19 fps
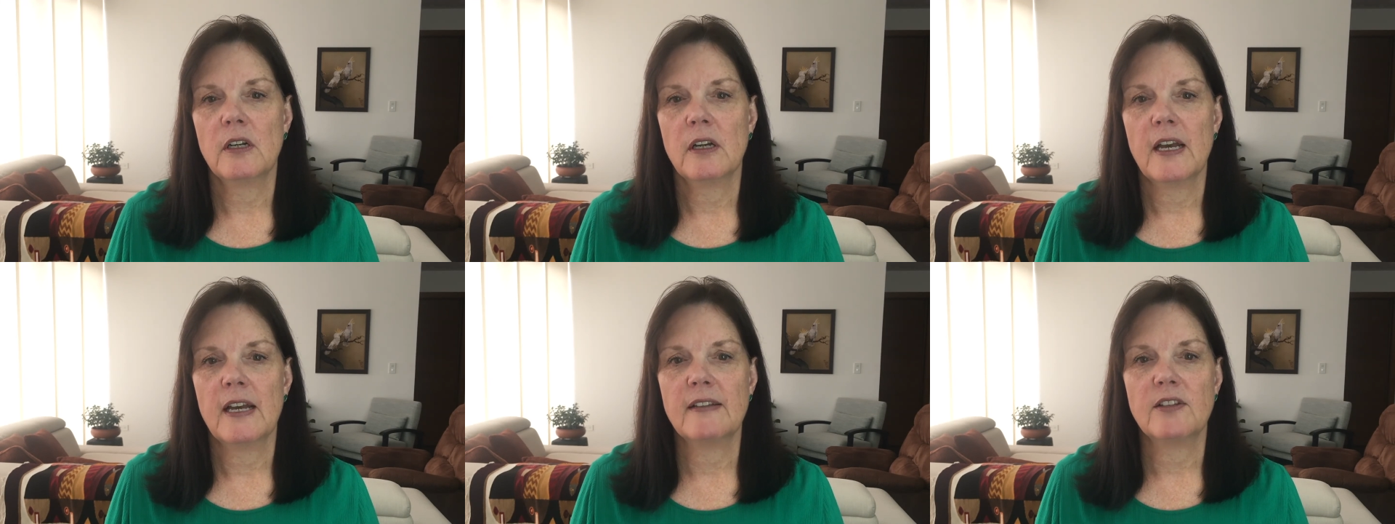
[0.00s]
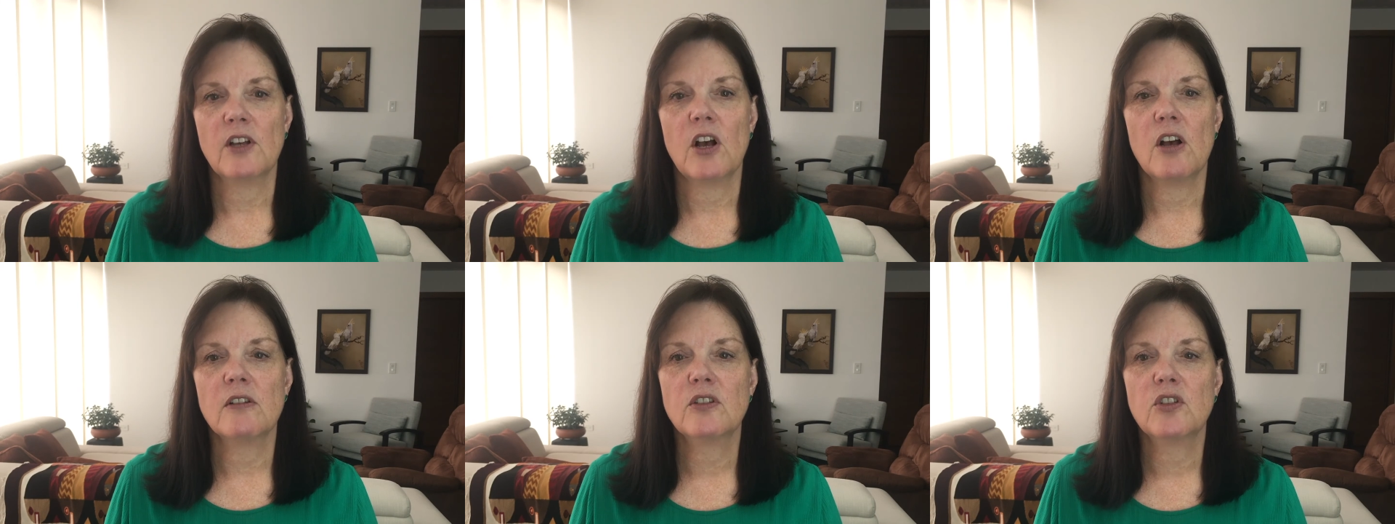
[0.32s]
has
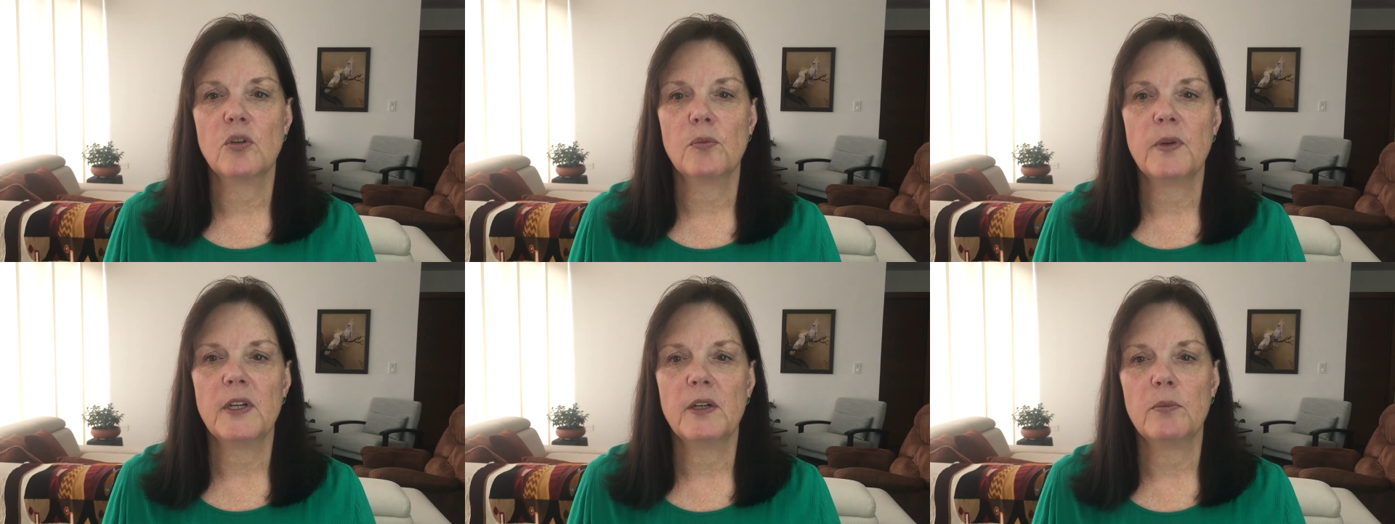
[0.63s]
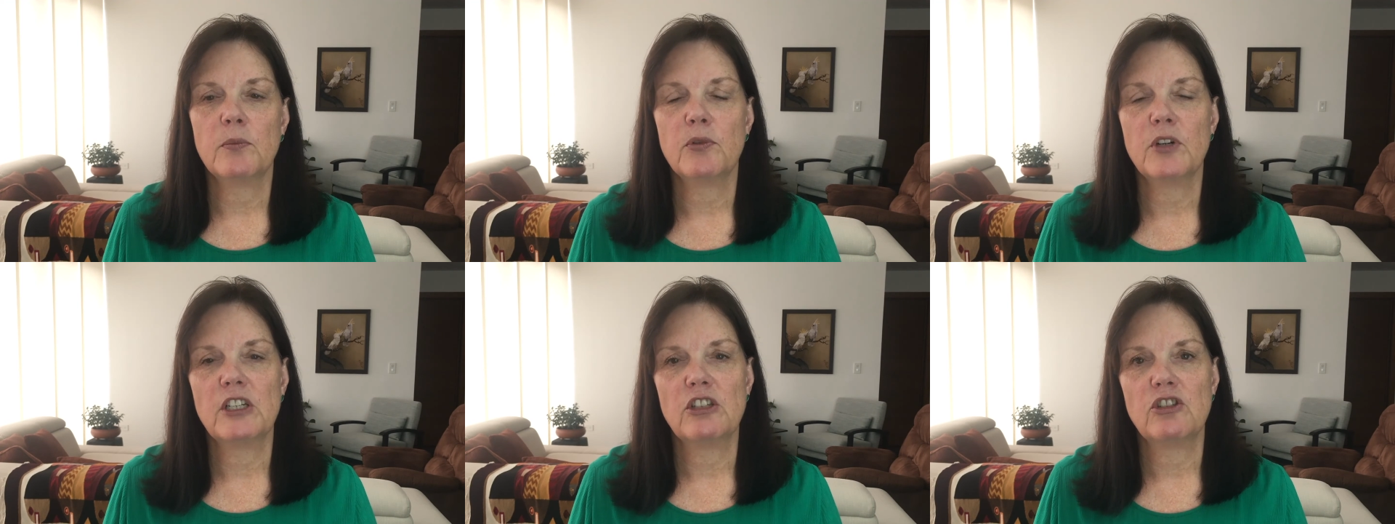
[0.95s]
also been a
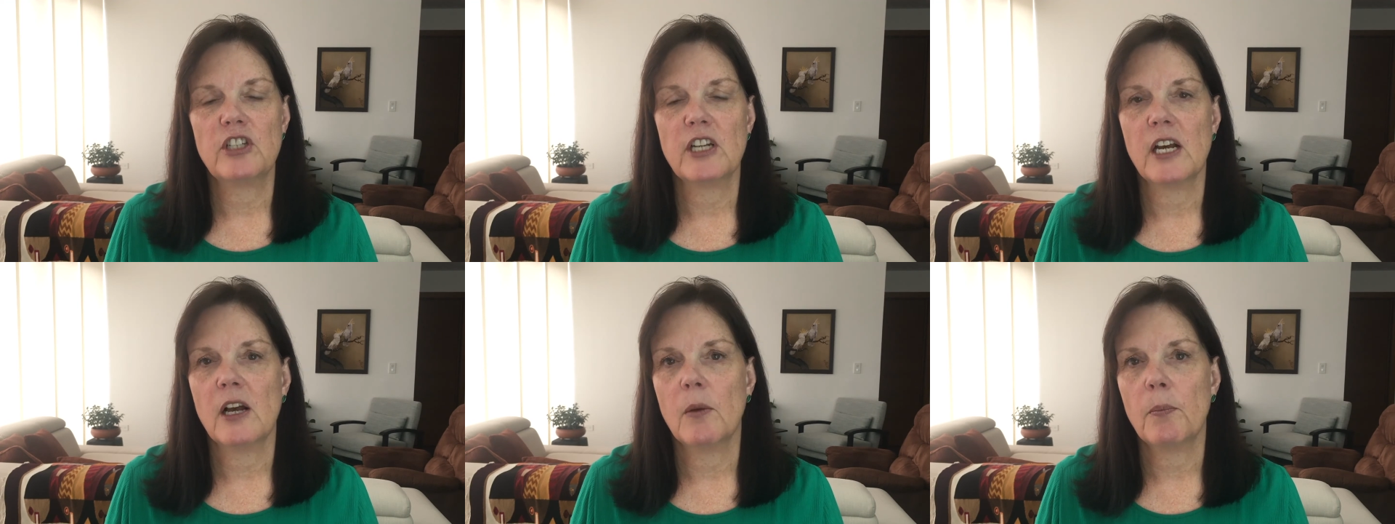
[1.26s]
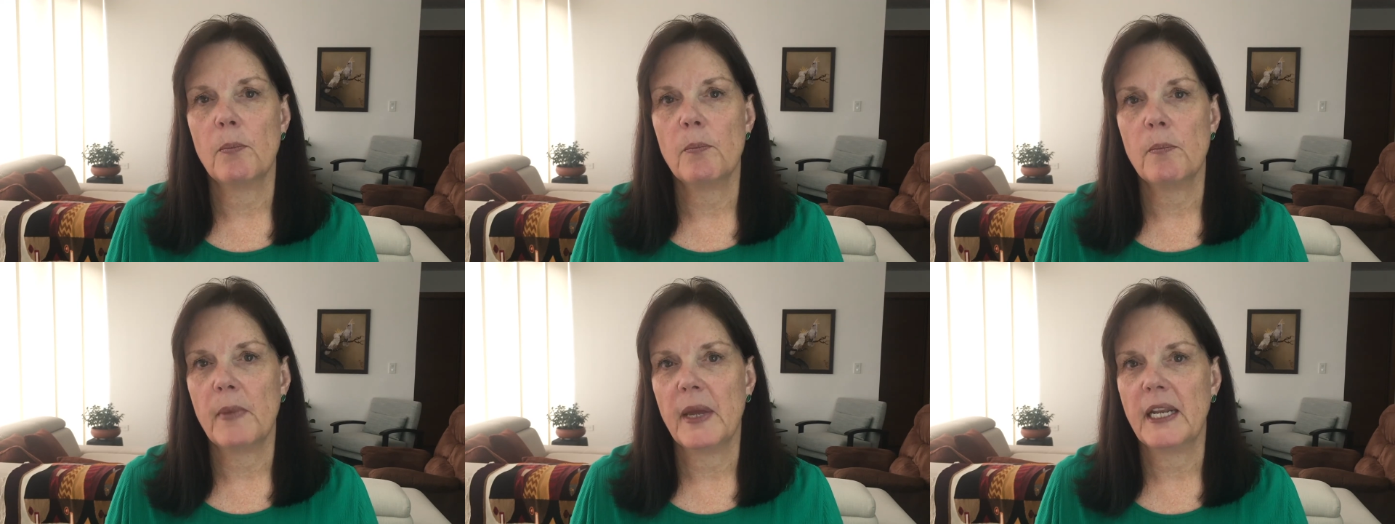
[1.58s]
bridge to
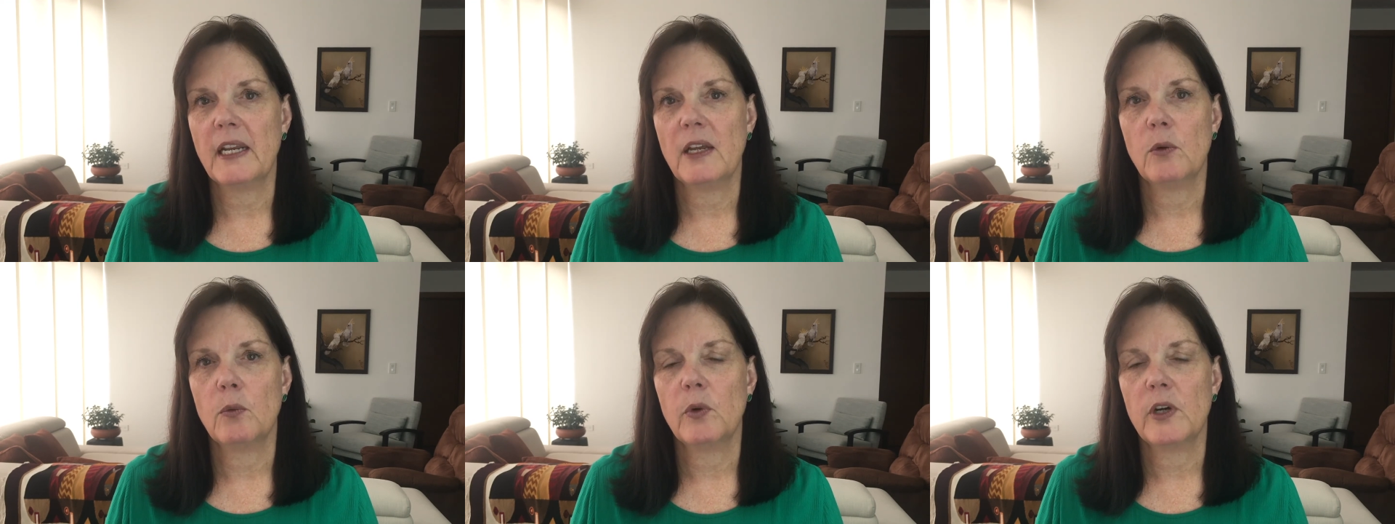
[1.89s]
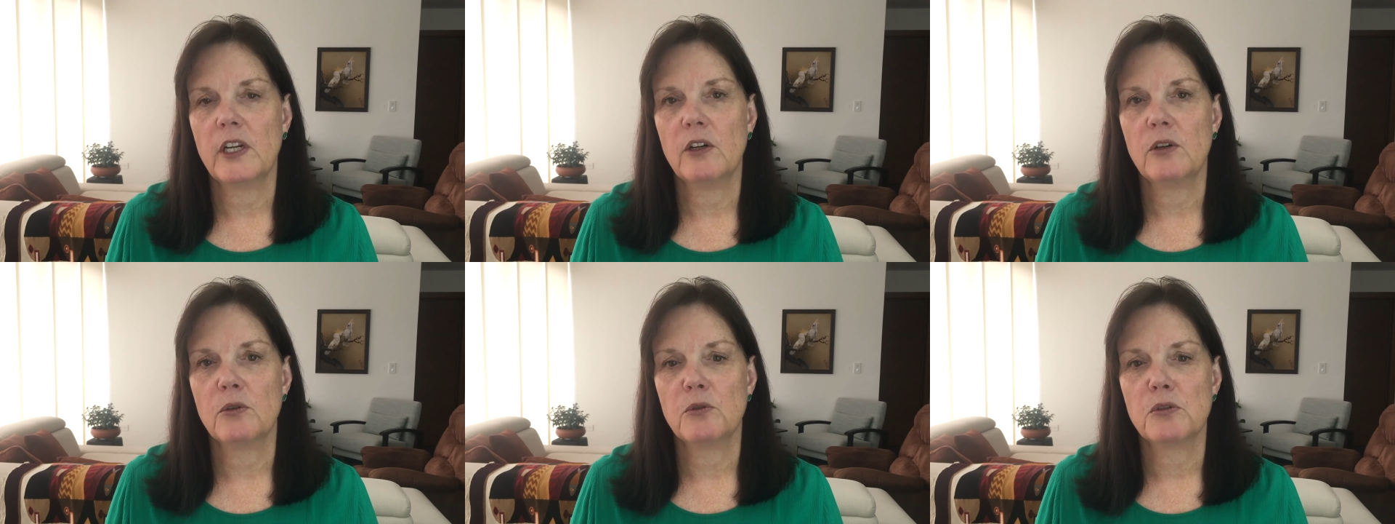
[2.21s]
help many
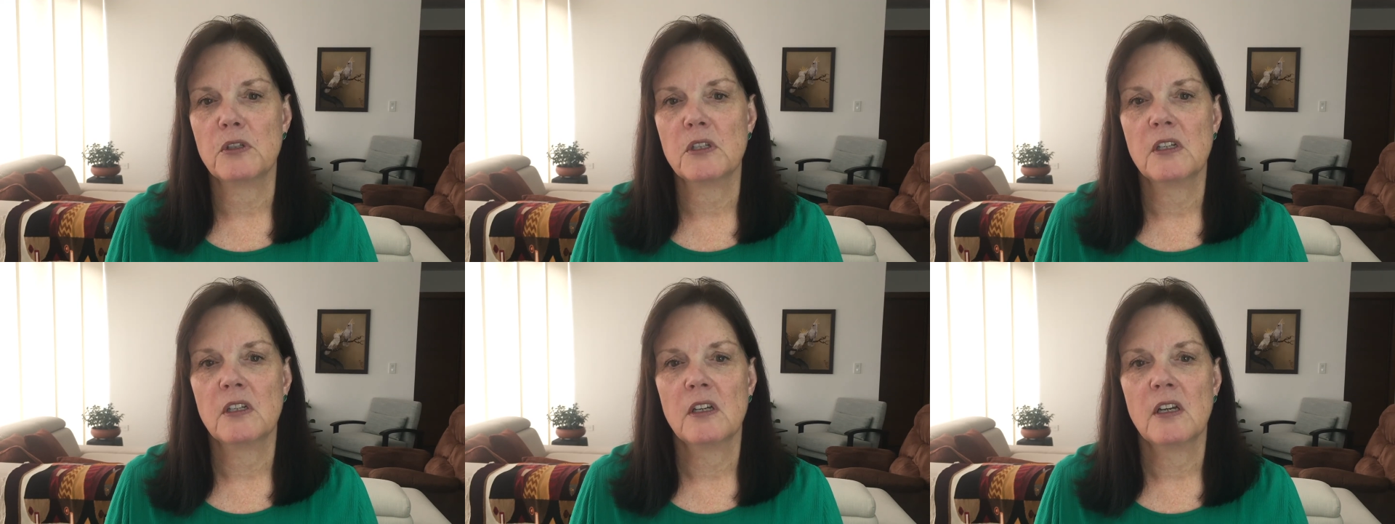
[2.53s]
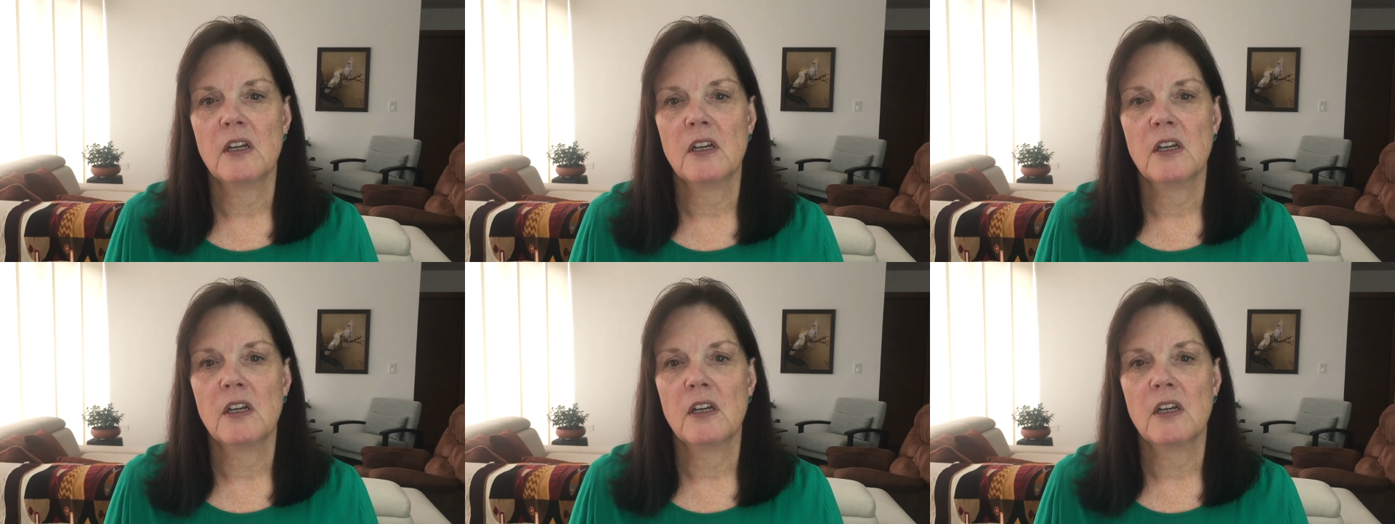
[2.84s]
widows,